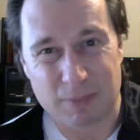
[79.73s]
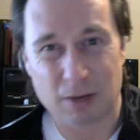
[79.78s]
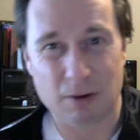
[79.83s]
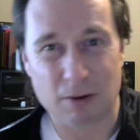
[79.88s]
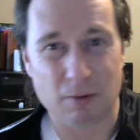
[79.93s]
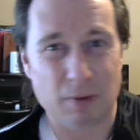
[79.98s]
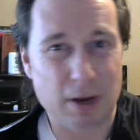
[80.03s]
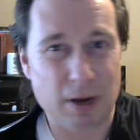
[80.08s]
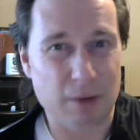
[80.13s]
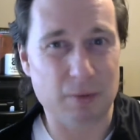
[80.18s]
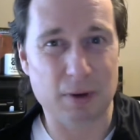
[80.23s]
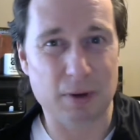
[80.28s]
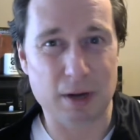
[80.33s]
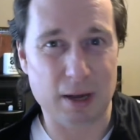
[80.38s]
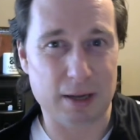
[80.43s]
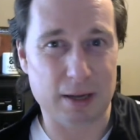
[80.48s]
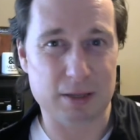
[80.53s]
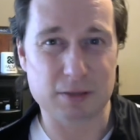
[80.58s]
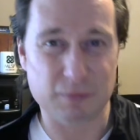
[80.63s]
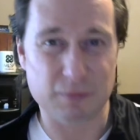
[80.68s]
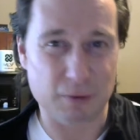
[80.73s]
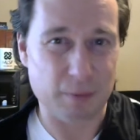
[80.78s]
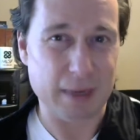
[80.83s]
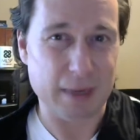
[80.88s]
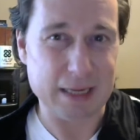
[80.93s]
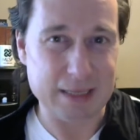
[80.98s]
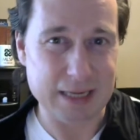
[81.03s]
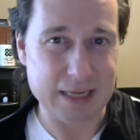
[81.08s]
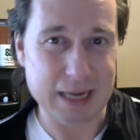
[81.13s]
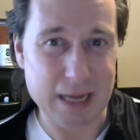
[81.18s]
You know, why would I? It's for
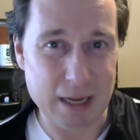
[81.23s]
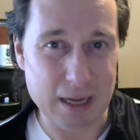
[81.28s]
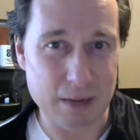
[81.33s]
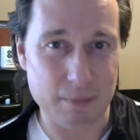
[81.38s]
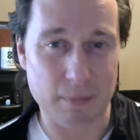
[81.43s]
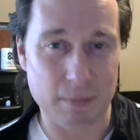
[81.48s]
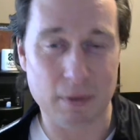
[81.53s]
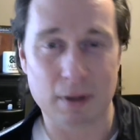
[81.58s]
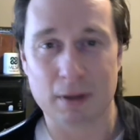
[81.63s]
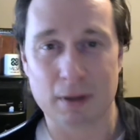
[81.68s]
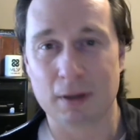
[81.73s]
my team.